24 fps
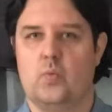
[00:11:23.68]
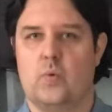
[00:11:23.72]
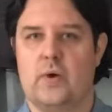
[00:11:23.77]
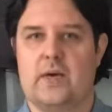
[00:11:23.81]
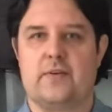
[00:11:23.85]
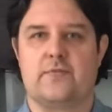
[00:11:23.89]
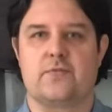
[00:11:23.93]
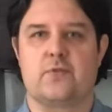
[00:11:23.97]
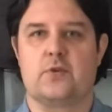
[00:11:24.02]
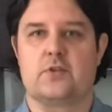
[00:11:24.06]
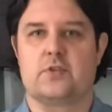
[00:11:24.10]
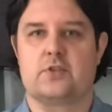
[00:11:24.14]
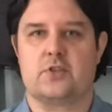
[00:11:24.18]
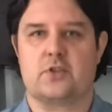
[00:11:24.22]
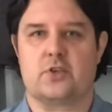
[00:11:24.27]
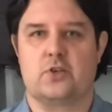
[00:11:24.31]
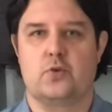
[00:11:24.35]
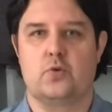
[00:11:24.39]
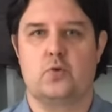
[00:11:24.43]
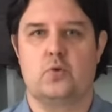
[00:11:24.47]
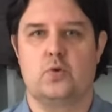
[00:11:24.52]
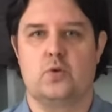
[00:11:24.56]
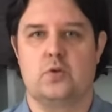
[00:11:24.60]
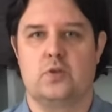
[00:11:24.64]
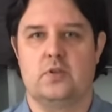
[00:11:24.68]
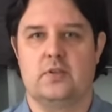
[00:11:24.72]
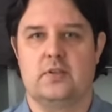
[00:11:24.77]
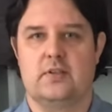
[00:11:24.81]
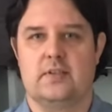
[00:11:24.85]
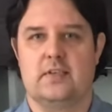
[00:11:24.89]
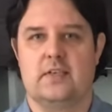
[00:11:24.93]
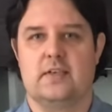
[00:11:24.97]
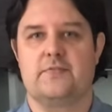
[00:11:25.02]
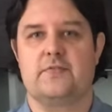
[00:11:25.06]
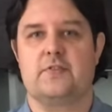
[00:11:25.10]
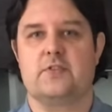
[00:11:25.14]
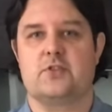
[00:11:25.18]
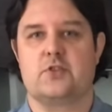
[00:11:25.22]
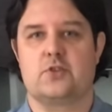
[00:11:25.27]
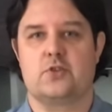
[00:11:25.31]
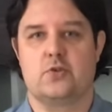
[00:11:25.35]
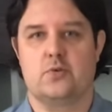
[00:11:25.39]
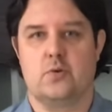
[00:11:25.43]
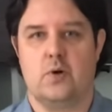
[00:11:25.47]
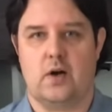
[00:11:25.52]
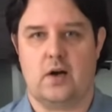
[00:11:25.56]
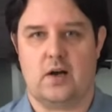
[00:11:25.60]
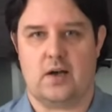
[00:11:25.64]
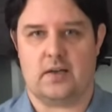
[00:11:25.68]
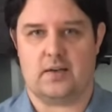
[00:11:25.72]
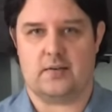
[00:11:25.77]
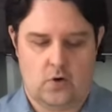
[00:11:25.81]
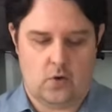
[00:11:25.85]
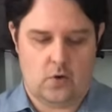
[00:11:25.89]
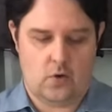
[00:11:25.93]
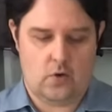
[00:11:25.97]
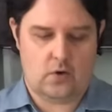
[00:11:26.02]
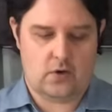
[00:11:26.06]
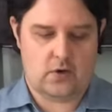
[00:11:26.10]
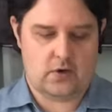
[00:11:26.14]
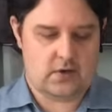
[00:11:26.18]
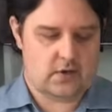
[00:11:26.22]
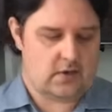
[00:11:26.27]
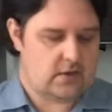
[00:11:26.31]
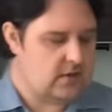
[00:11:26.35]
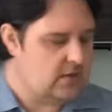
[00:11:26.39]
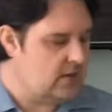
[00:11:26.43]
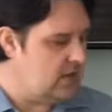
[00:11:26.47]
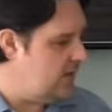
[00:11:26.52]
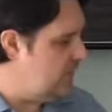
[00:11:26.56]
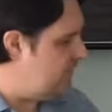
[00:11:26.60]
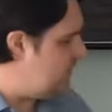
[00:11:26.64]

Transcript: for it to cool if it's too hot. Or if